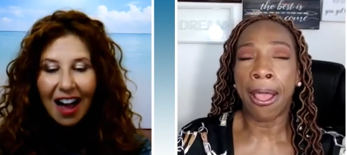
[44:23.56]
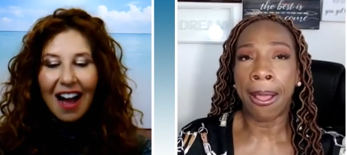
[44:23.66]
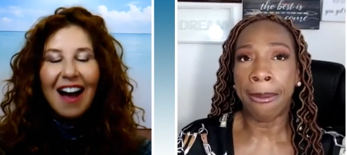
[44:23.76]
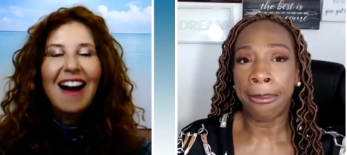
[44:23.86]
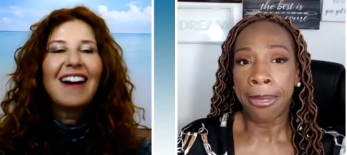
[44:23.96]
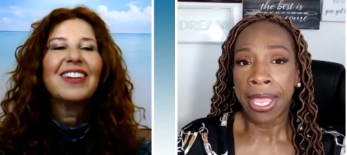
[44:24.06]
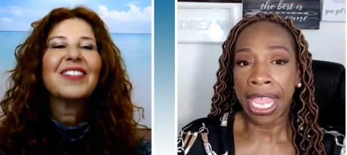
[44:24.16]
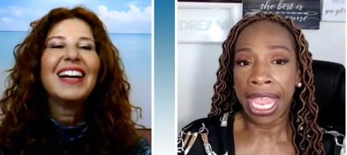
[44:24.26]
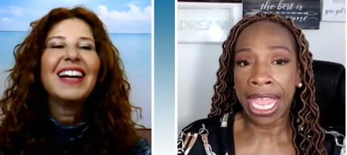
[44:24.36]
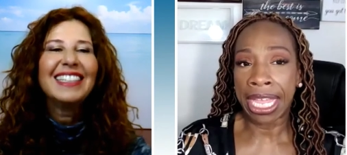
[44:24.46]
Speaker 1: Um,
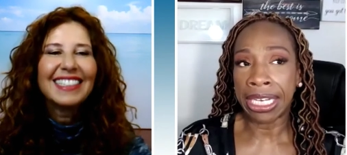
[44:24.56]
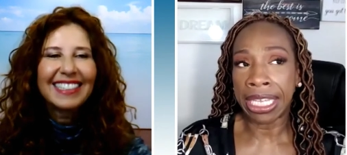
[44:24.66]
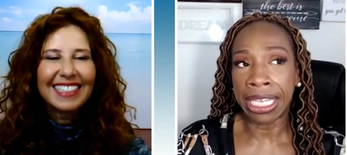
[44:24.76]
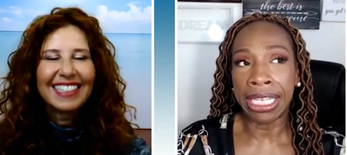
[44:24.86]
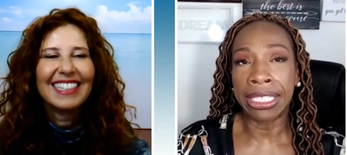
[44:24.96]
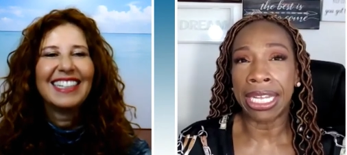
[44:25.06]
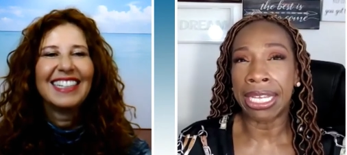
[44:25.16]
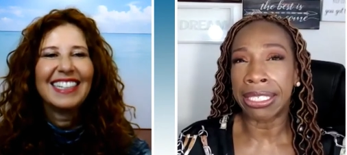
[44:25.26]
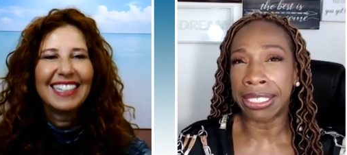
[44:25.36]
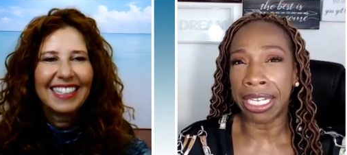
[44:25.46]
Great. And he
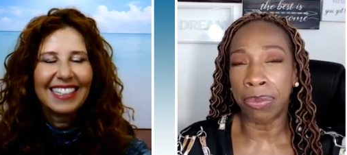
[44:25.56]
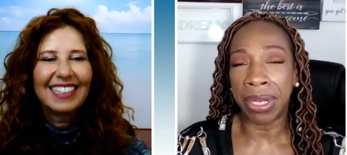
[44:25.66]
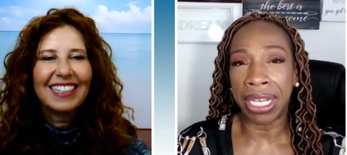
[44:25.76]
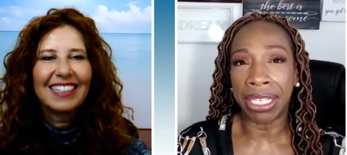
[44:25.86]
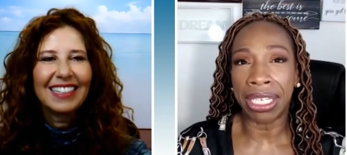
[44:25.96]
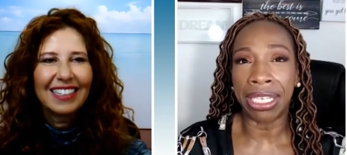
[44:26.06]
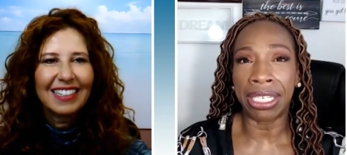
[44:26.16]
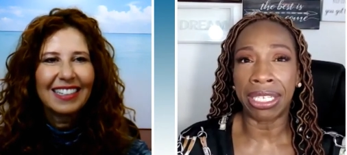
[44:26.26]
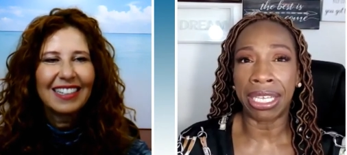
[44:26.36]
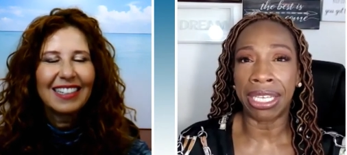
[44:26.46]
does cinema.
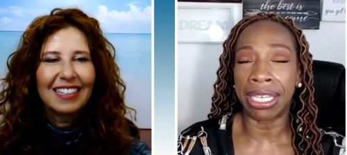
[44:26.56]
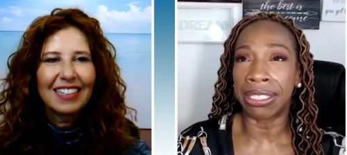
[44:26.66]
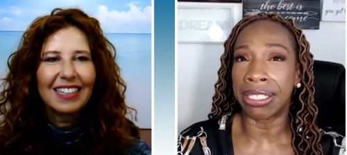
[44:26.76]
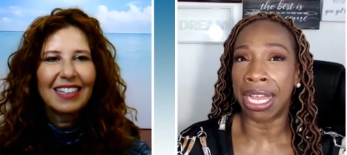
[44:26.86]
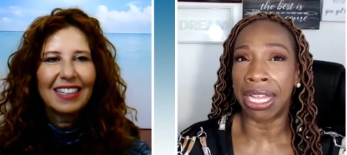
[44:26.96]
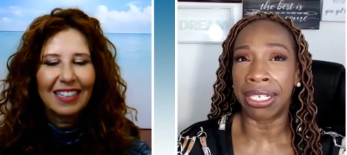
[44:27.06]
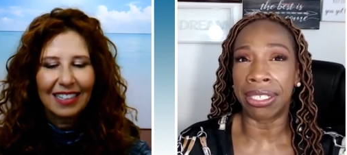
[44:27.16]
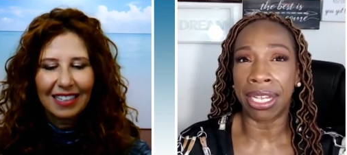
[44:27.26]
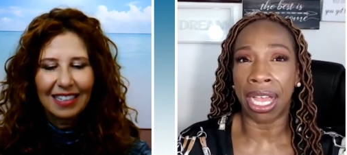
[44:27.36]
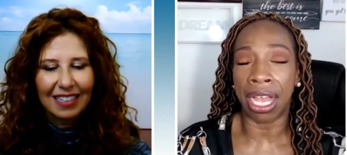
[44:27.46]
He he has
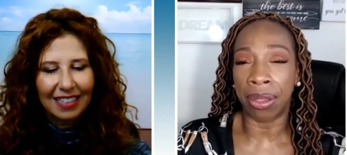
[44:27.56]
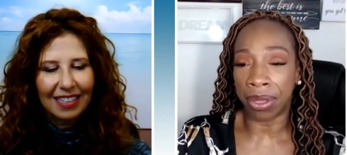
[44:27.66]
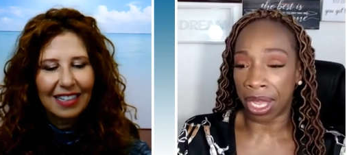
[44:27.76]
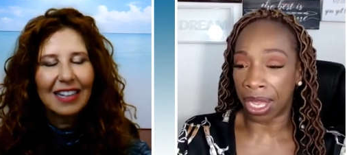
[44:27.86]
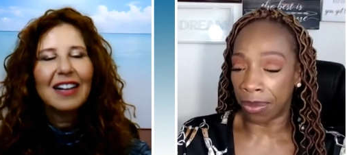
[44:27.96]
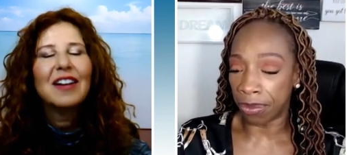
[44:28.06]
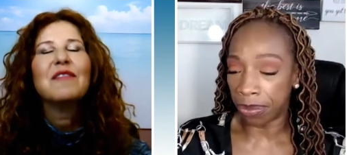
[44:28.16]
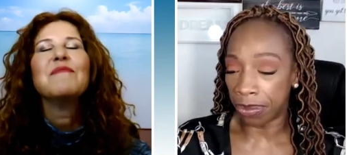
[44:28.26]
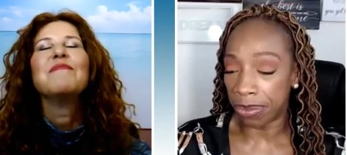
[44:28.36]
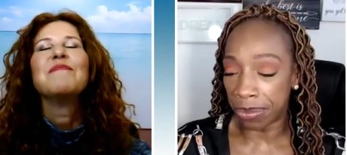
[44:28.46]
done uh,
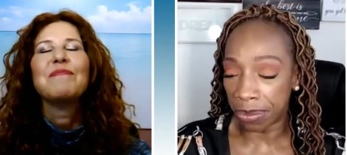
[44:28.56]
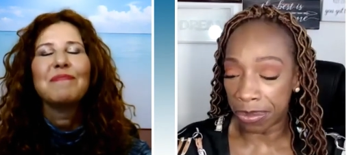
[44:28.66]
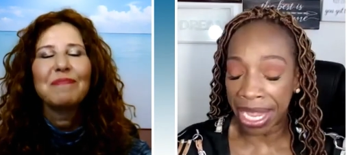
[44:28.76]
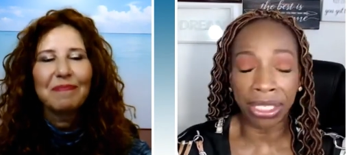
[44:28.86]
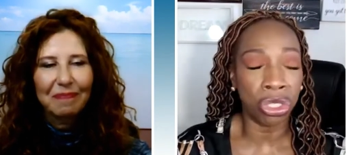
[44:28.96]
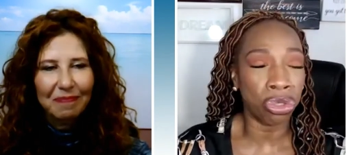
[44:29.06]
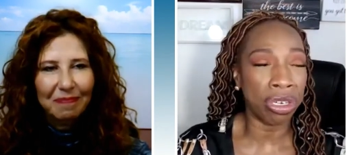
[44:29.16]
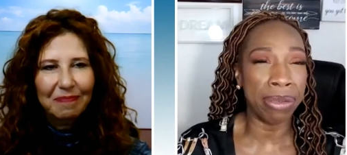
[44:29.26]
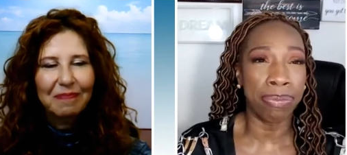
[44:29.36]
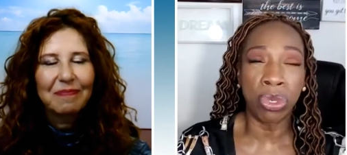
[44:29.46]
um,
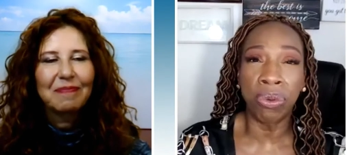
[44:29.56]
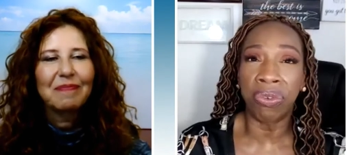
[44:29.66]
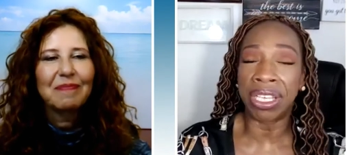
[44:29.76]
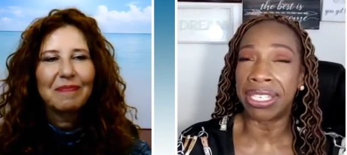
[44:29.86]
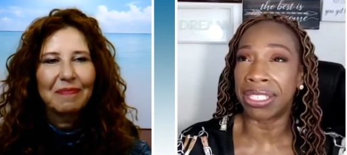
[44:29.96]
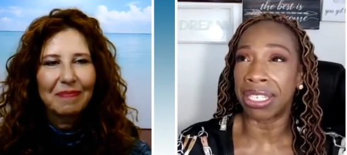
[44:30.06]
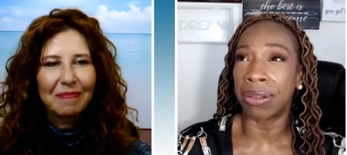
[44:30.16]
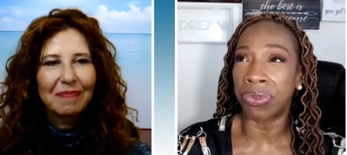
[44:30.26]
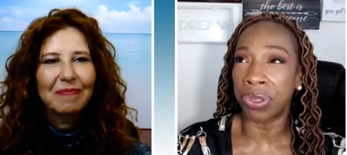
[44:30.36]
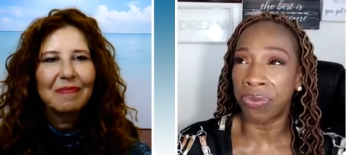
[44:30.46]
mainstream movies,
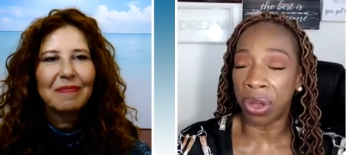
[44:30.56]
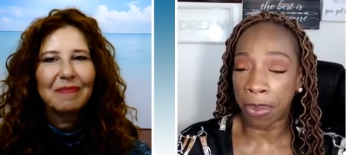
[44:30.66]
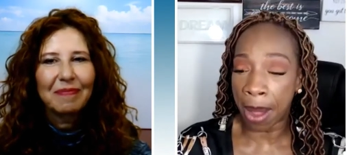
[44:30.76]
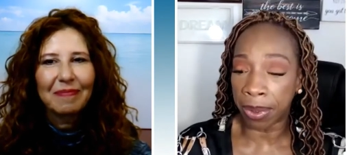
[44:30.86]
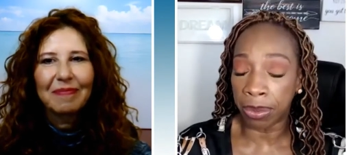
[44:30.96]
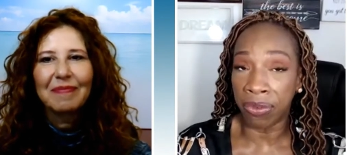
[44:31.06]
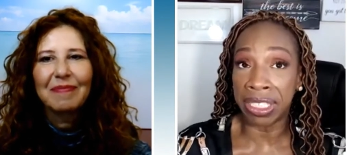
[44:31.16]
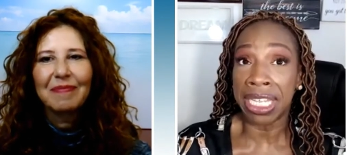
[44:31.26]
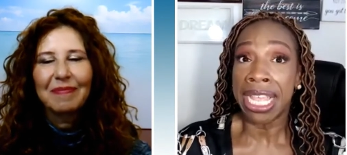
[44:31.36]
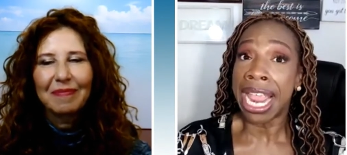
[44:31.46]
uh, some very popular
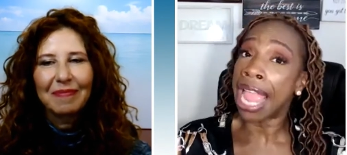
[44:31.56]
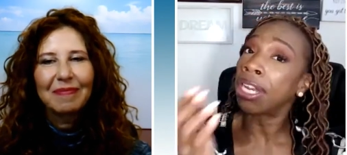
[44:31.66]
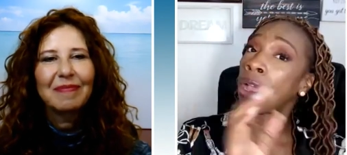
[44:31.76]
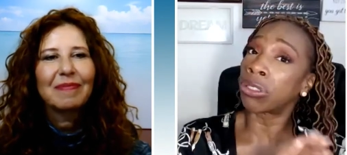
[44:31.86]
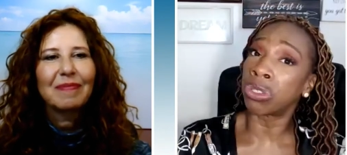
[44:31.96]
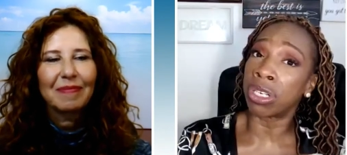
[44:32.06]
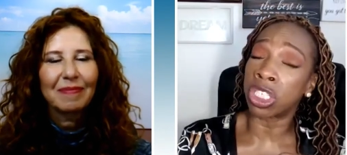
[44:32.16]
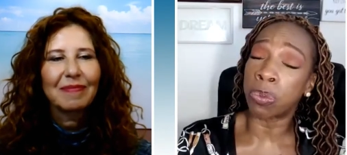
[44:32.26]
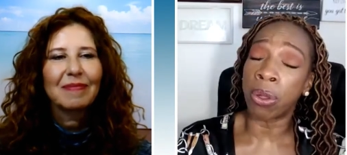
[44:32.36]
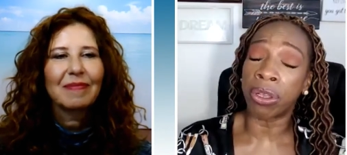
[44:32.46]
movies, and he also
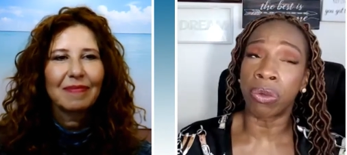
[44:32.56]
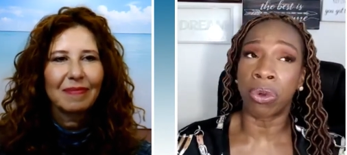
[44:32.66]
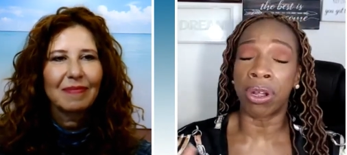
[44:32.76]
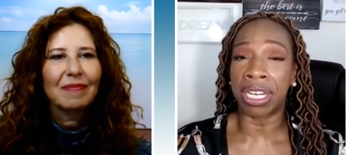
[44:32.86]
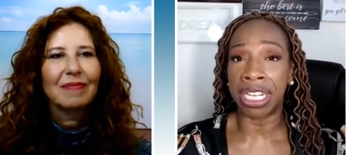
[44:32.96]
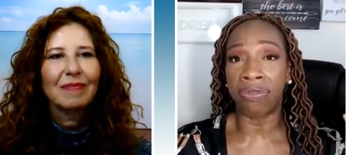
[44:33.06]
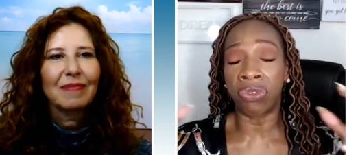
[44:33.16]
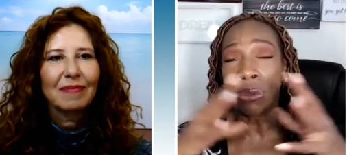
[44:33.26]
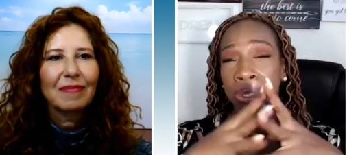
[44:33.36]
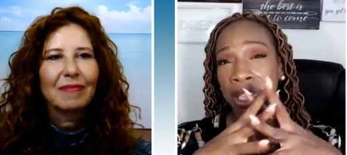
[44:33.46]
does spoken word. And he
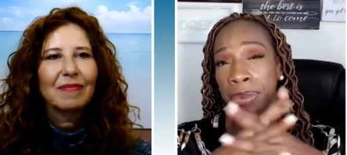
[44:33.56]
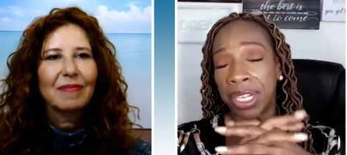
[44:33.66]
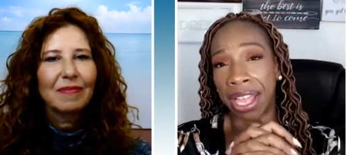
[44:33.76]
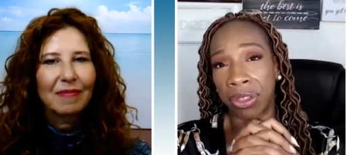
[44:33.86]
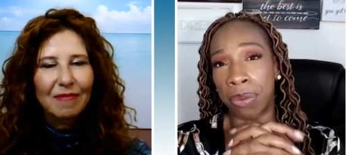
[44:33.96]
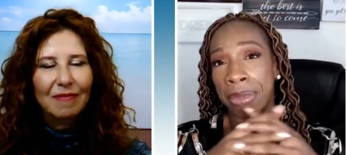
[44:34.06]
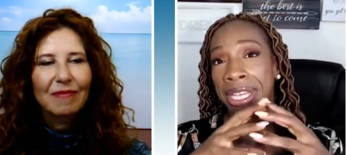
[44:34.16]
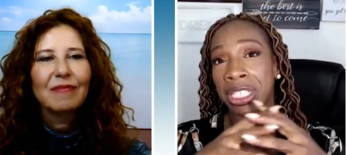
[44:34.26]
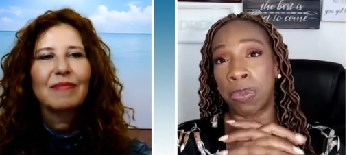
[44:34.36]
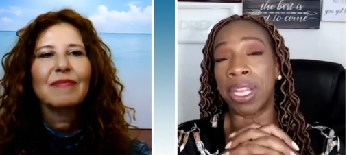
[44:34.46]
fuses them together and makes